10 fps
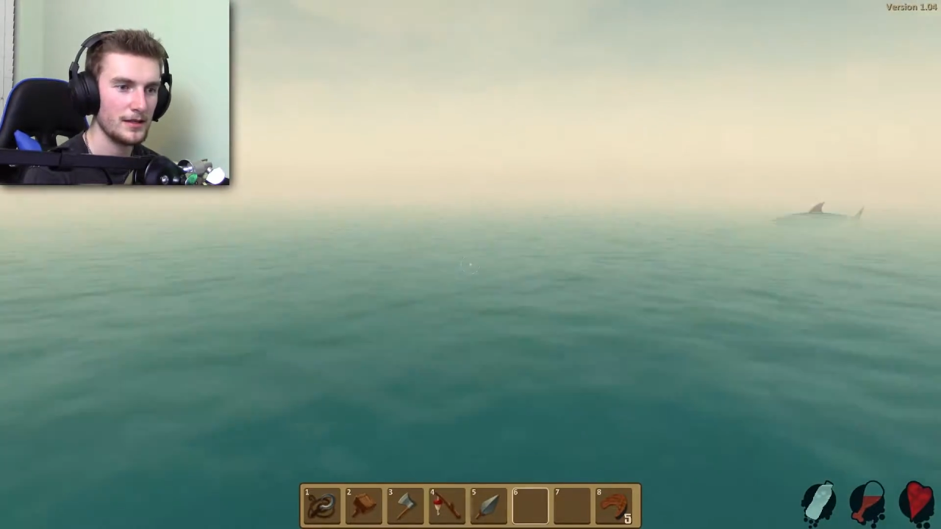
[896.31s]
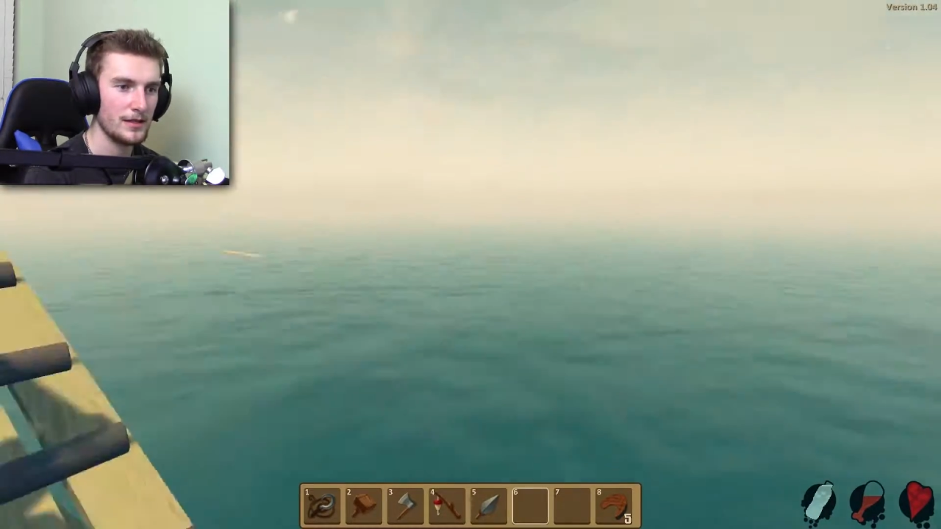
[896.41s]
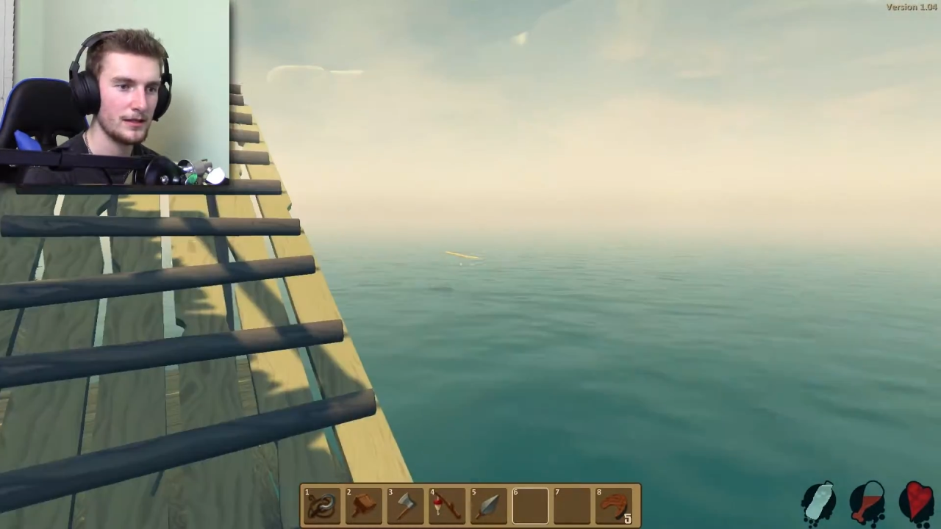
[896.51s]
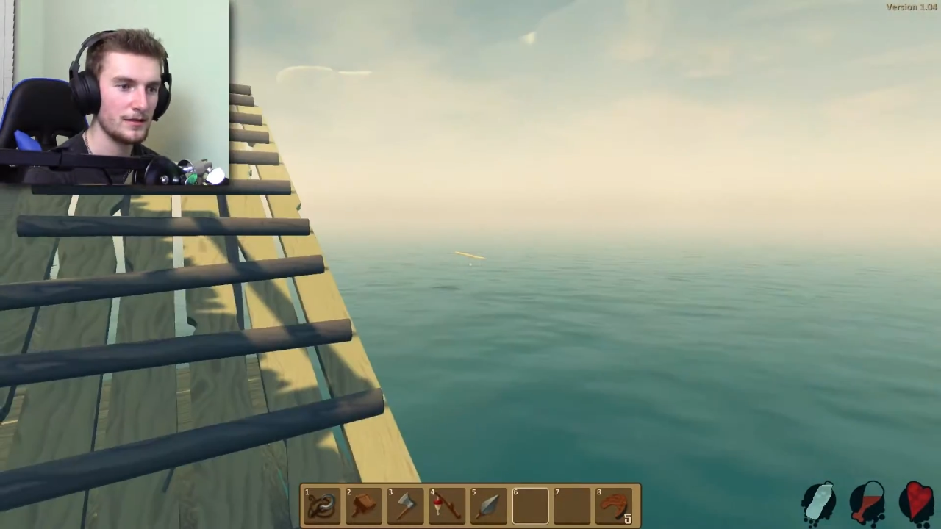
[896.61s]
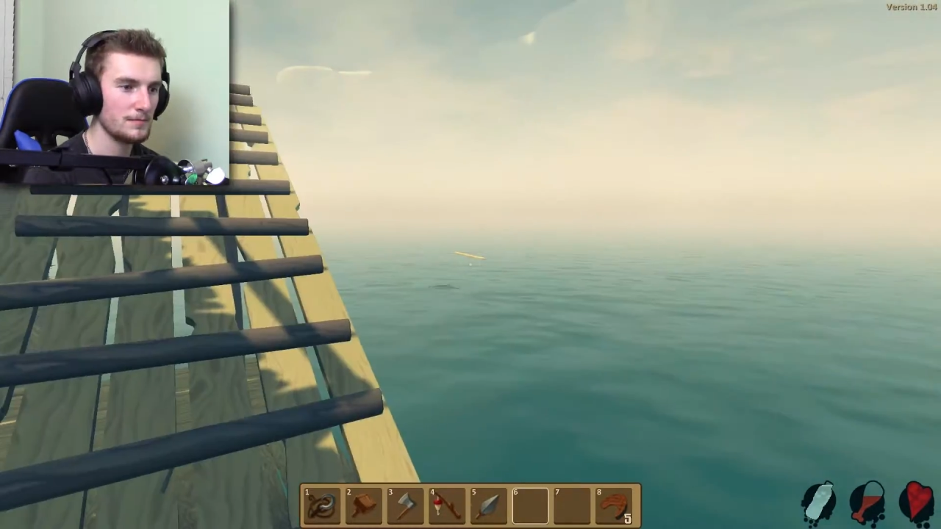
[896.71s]

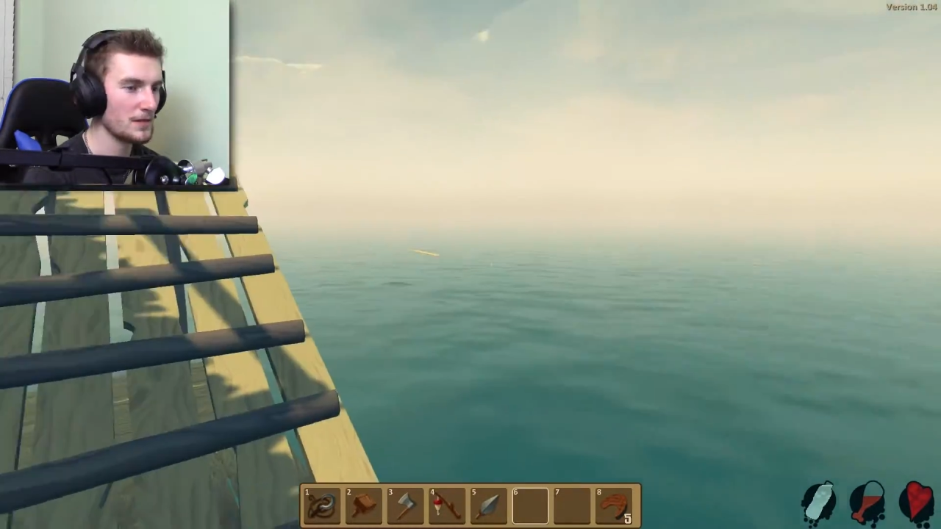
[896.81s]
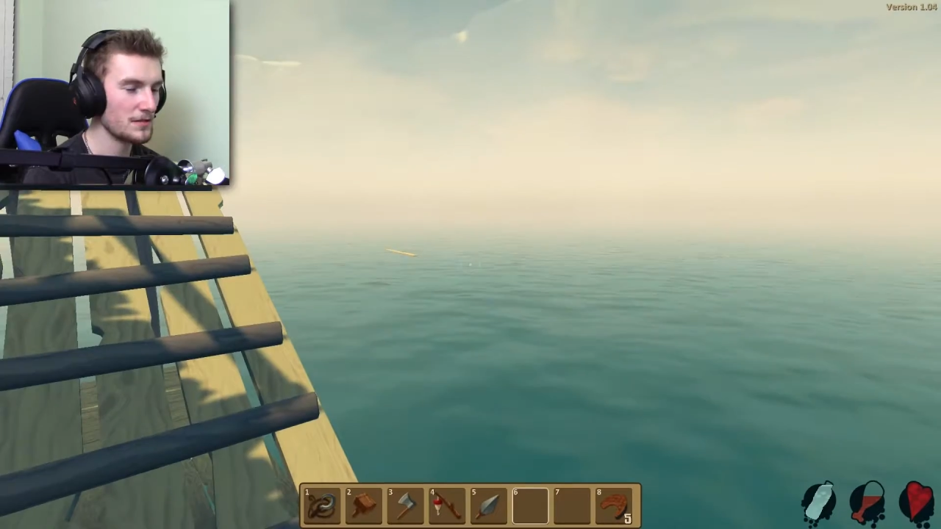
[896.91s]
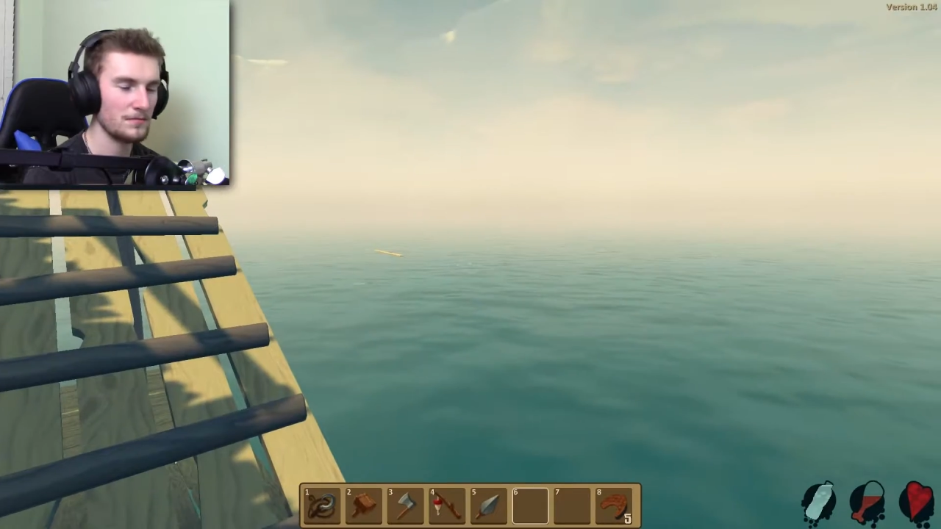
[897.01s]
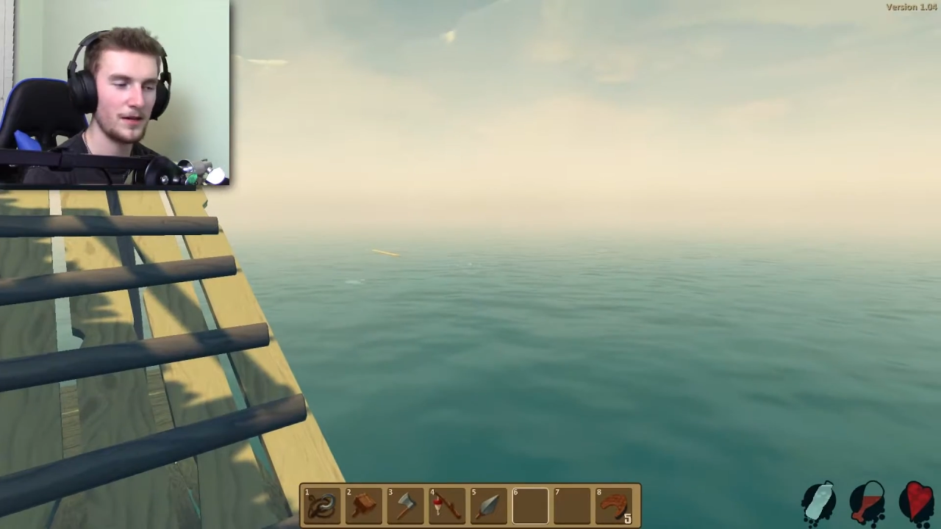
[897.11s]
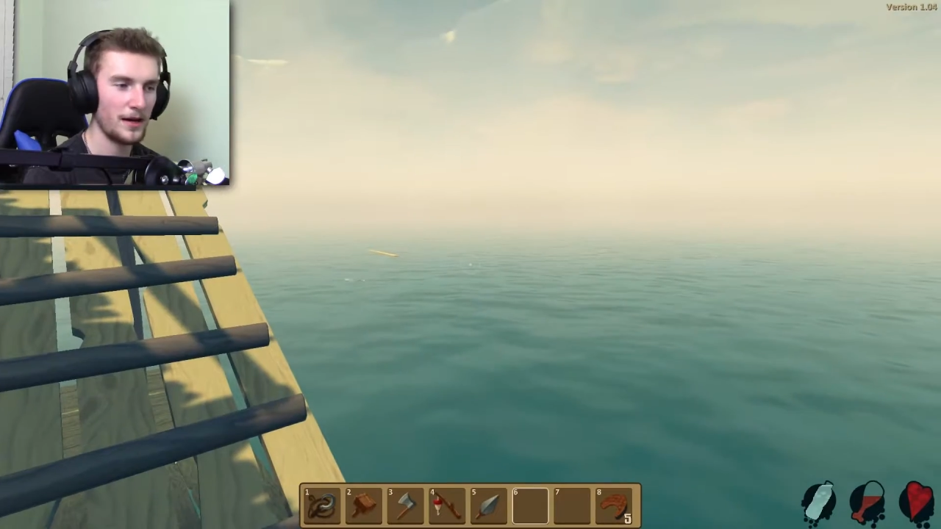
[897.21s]
yeah, this, this,
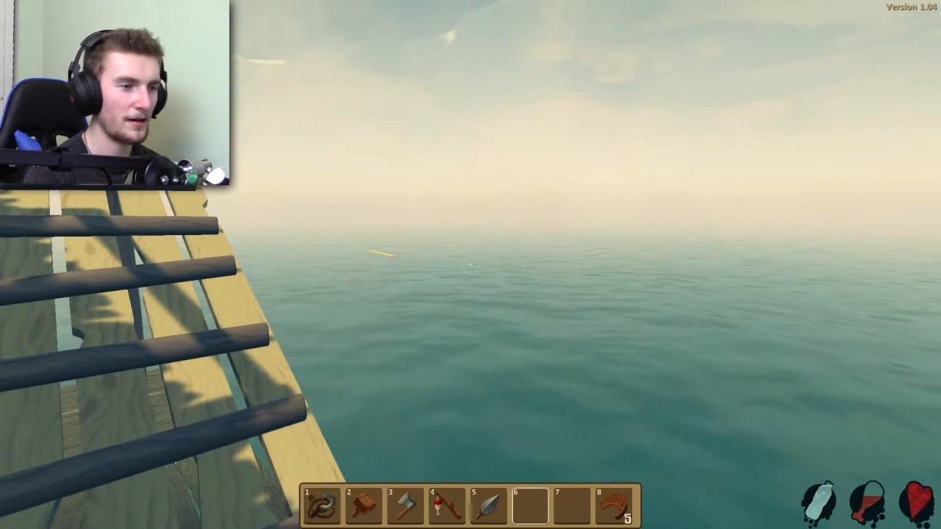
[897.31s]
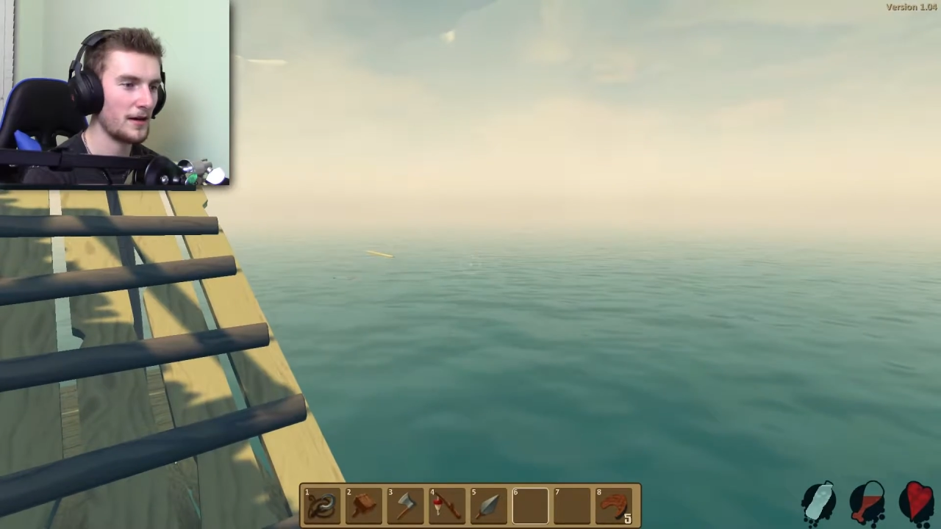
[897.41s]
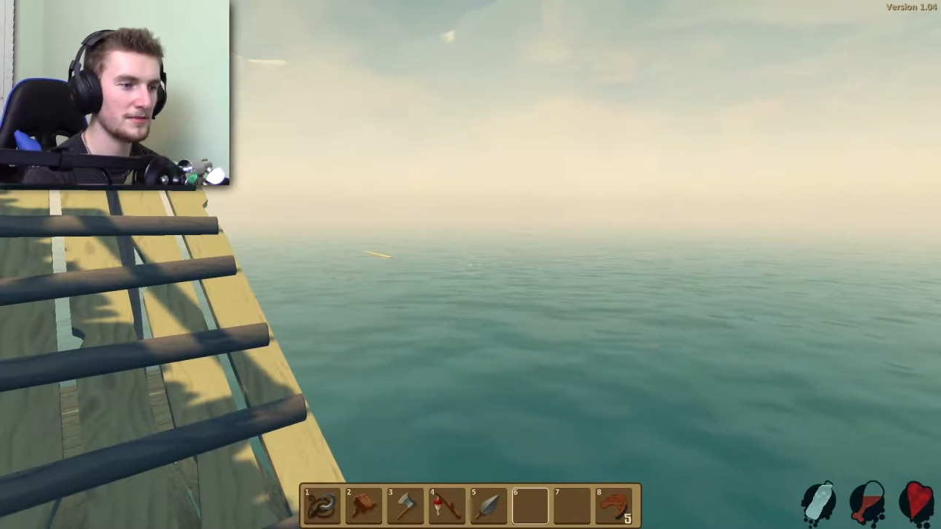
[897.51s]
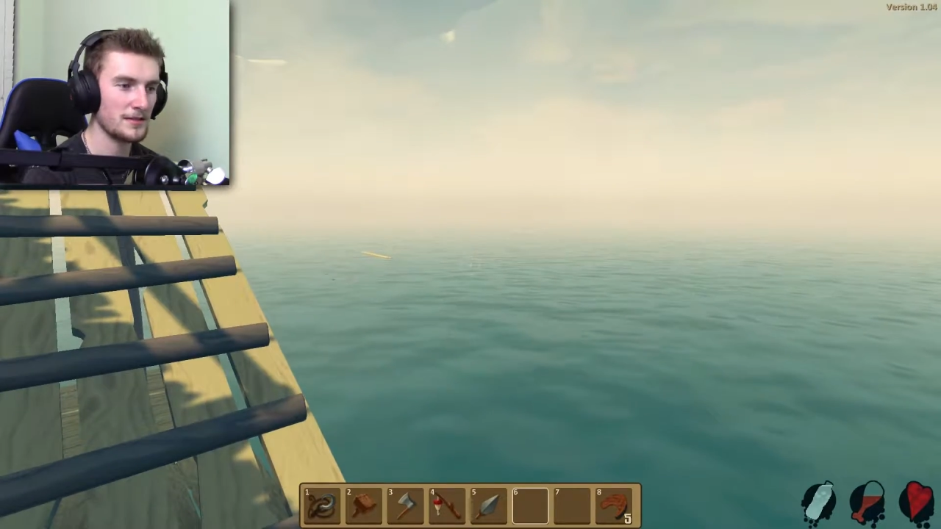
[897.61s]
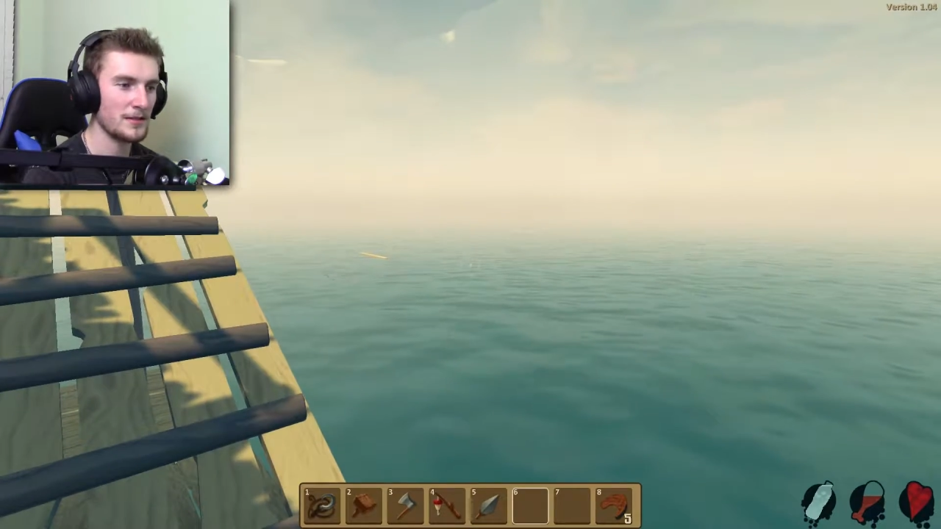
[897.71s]

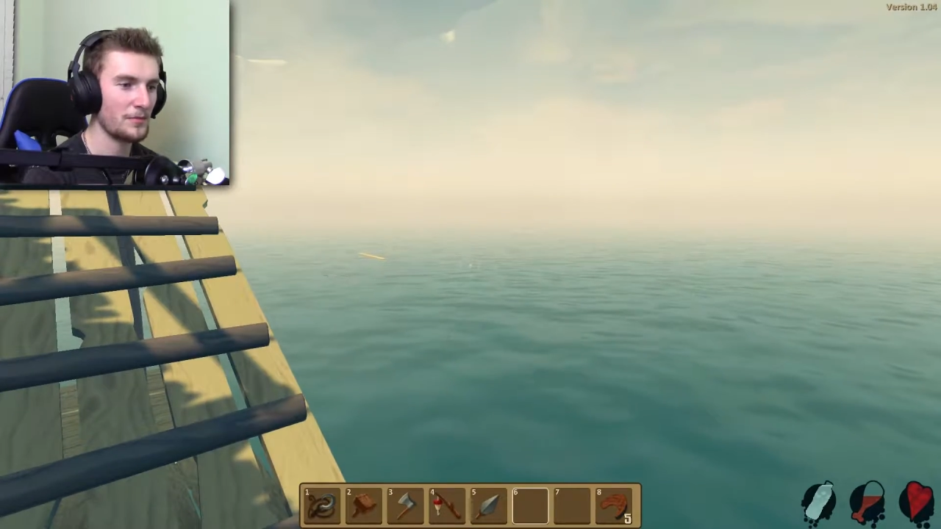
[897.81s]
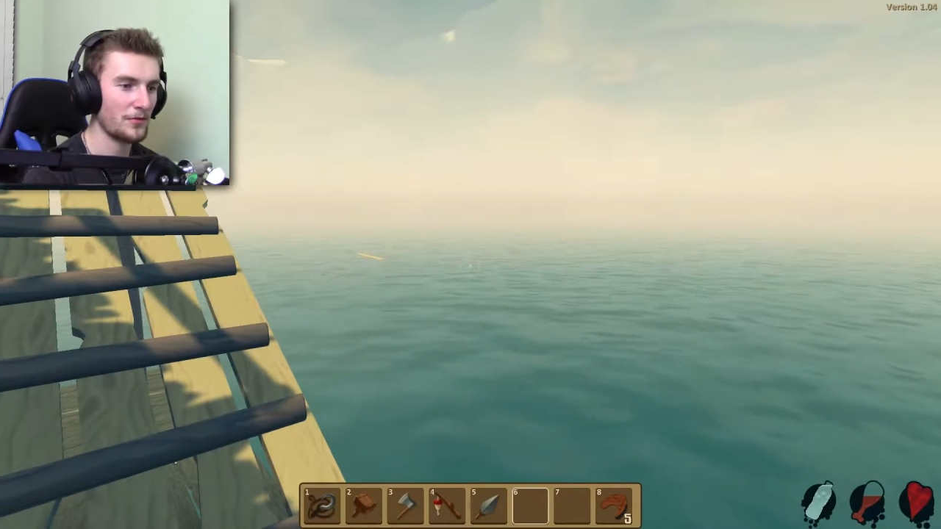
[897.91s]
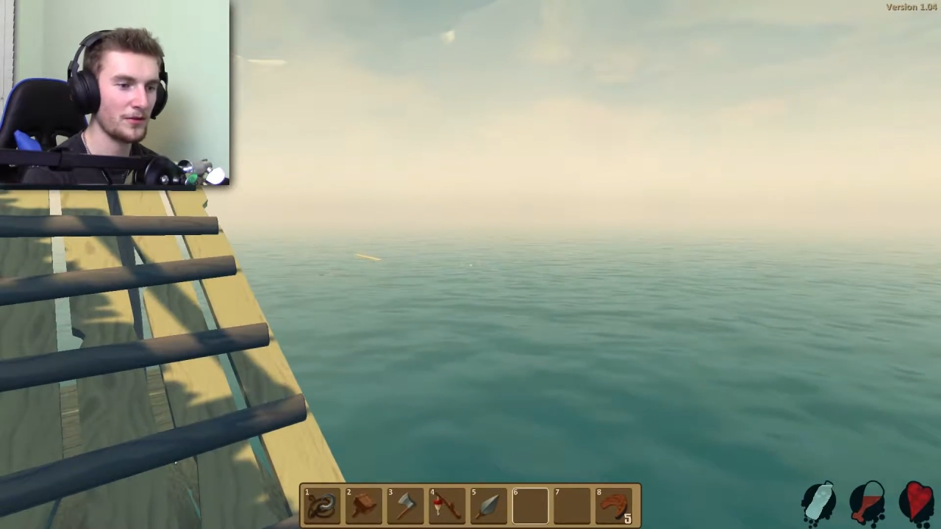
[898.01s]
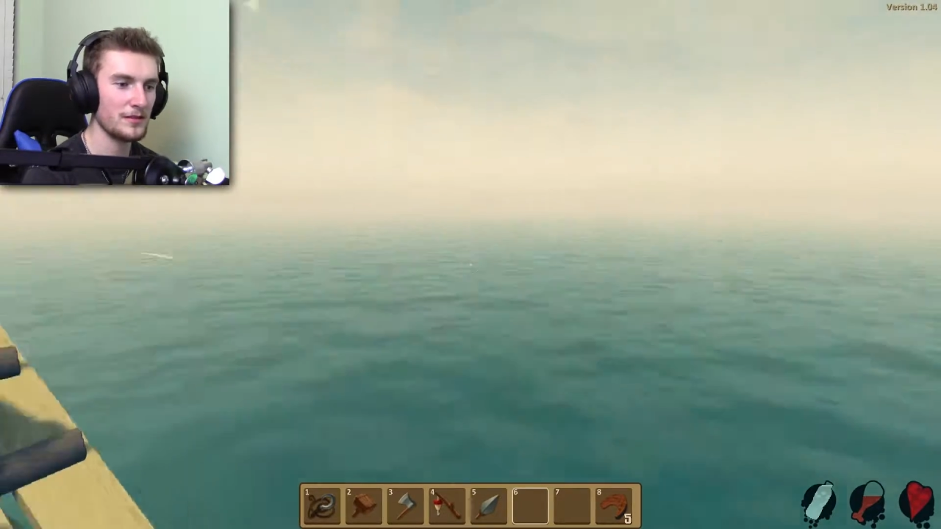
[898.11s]
as I said before,